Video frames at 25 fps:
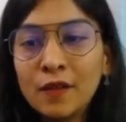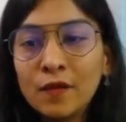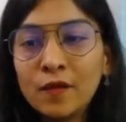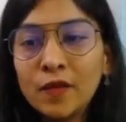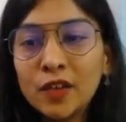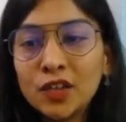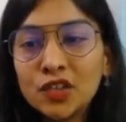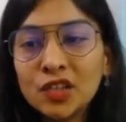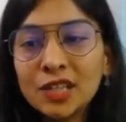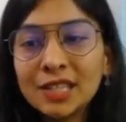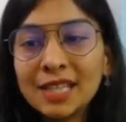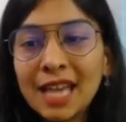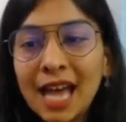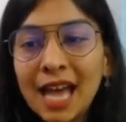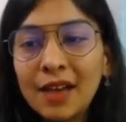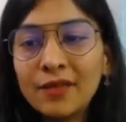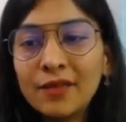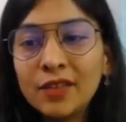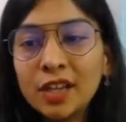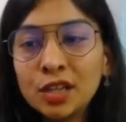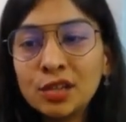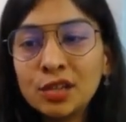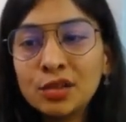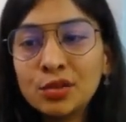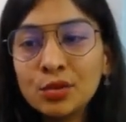which is
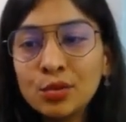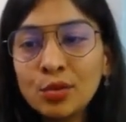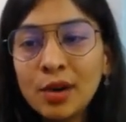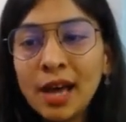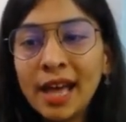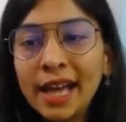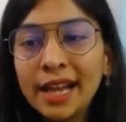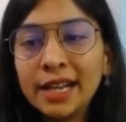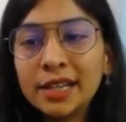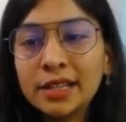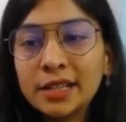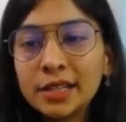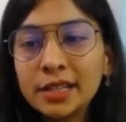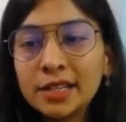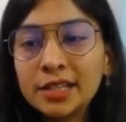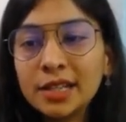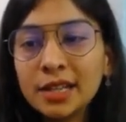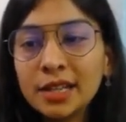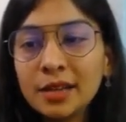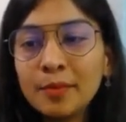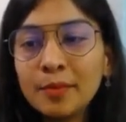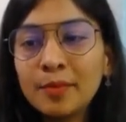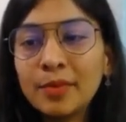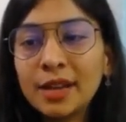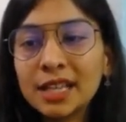having two
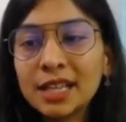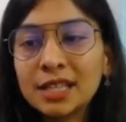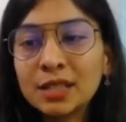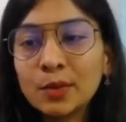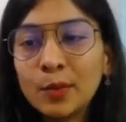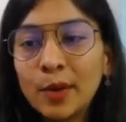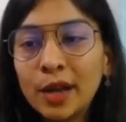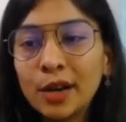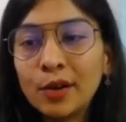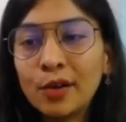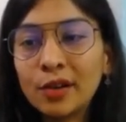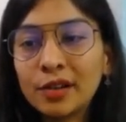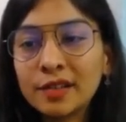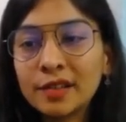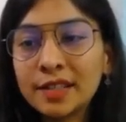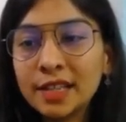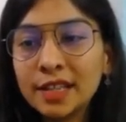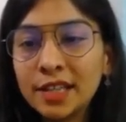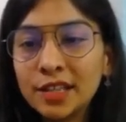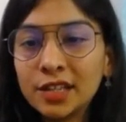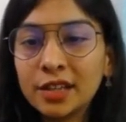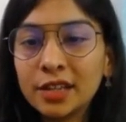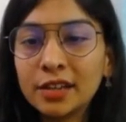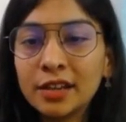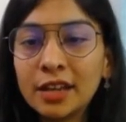hydrogen plus one
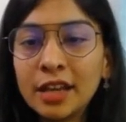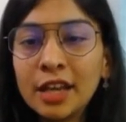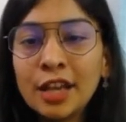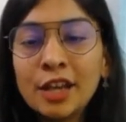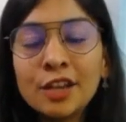oxygen.